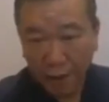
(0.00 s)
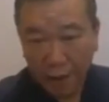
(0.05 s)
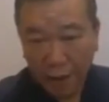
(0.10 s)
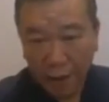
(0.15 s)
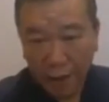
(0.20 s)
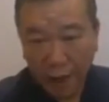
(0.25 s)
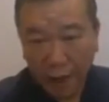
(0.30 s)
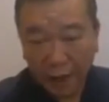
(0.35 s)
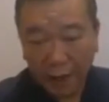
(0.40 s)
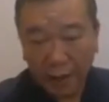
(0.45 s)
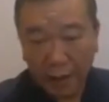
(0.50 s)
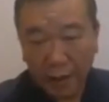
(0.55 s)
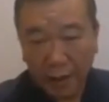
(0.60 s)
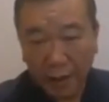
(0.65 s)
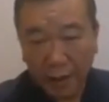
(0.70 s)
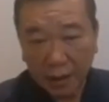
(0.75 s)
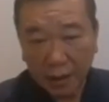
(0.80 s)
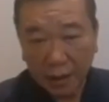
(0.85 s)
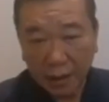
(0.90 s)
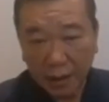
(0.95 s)
and
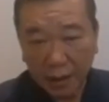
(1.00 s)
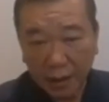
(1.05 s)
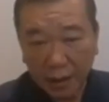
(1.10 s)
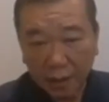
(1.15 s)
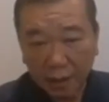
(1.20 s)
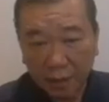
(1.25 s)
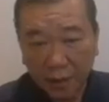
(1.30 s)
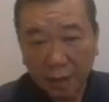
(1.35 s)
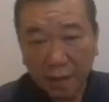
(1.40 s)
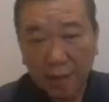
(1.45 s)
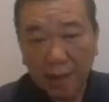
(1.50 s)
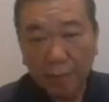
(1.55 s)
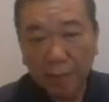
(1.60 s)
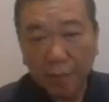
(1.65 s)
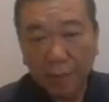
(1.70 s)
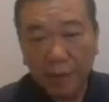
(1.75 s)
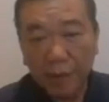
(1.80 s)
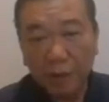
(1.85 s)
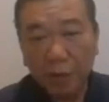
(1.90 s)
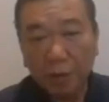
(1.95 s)
the family
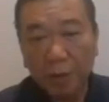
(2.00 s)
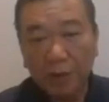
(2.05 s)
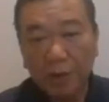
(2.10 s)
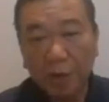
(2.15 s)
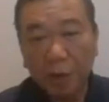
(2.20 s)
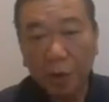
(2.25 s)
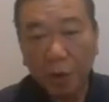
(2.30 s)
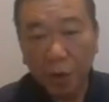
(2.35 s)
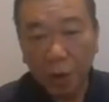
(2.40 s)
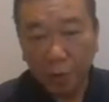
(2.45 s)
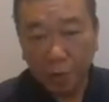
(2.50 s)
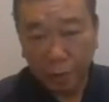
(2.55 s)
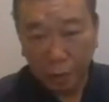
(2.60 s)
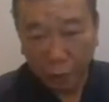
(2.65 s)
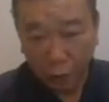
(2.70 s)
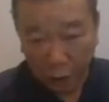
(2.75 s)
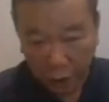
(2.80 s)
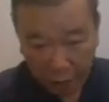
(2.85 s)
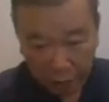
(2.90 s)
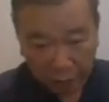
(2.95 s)
put so much hope to
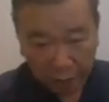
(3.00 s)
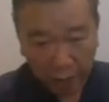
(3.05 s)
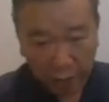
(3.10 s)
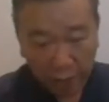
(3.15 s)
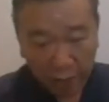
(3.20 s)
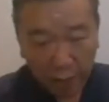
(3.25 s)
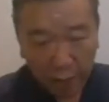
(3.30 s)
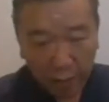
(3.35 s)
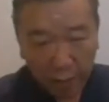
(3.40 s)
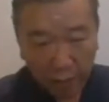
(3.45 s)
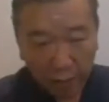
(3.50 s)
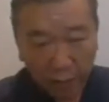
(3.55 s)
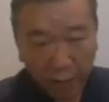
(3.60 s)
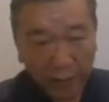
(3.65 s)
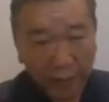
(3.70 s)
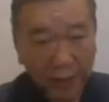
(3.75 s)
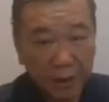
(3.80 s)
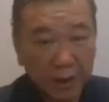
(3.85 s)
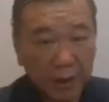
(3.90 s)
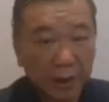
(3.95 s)
him,
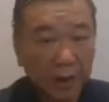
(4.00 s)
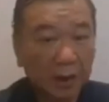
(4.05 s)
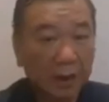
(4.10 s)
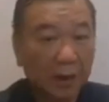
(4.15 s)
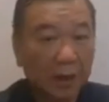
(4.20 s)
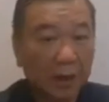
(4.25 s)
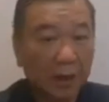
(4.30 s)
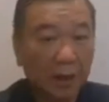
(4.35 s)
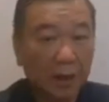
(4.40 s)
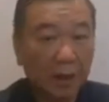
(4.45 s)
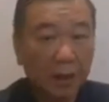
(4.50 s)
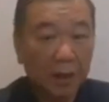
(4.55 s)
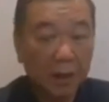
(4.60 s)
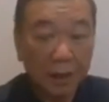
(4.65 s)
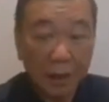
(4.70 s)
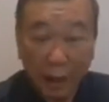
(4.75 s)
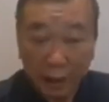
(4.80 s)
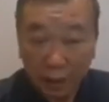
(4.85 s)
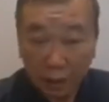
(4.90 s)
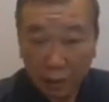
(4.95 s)
Finally, he
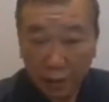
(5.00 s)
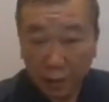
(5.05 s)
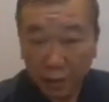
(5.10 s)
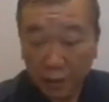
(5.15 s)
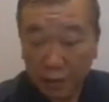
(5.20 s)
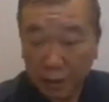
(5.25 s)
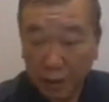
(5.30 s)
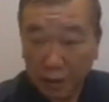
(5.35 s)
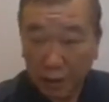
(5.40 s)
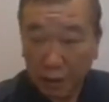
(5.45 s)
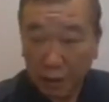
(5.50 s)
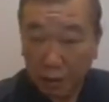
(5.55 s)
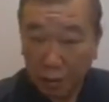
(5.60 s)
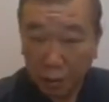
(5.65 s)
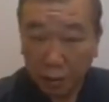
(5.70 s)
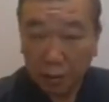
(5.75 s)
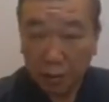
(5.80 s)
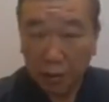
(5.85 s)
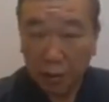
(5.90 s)
graduated with such a good